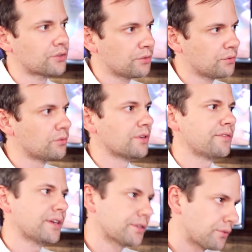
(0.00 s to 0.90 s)
2 and a
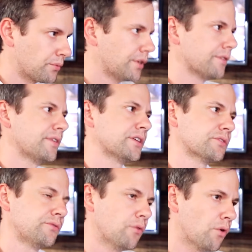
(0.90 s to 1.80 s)
phase 3 and a phase
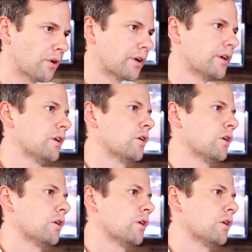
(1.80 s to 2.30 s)
4